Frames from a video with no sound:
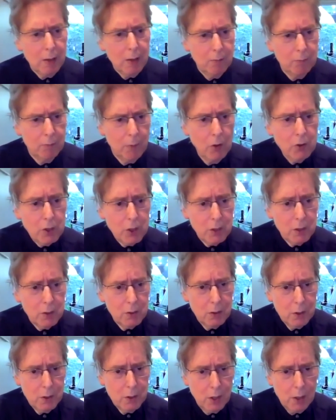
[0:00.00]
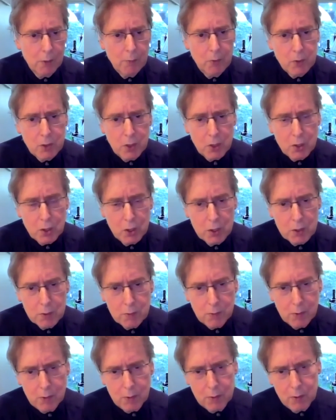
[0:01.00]
most young musicians
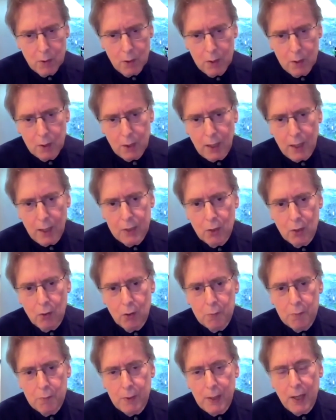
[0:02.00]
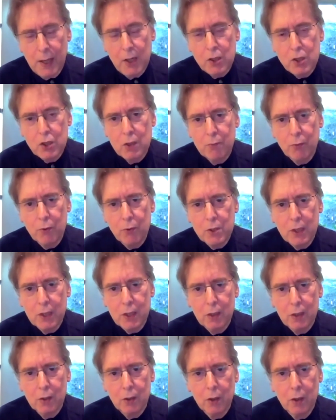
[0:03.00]
that I know, and pianists in
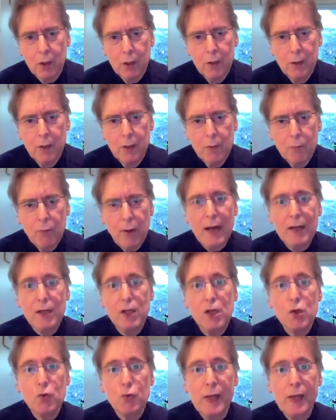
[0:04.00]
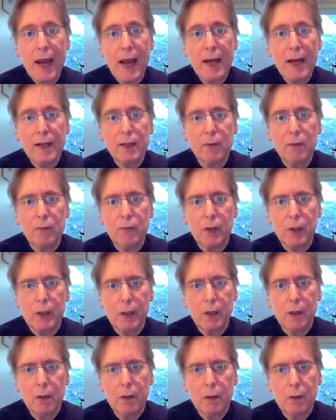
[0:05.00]
particular, practice reactively.
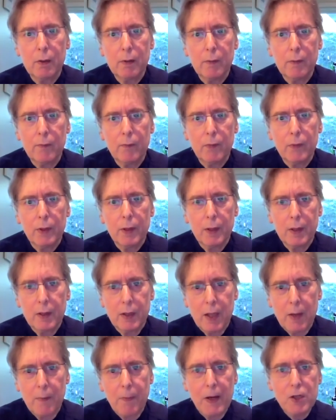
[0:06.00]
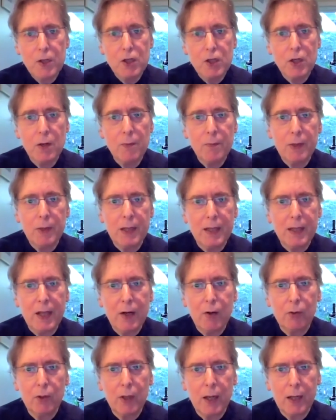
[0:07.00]
They play something and they
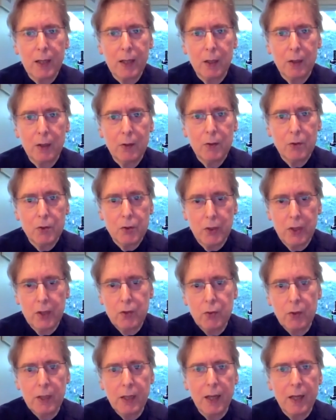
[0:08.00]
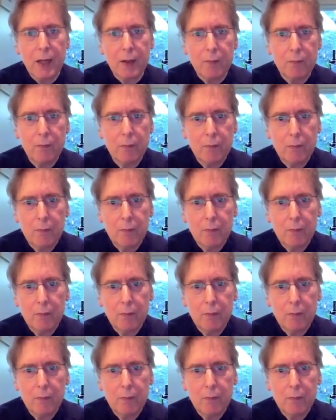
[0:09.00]
don't like it, so they do it again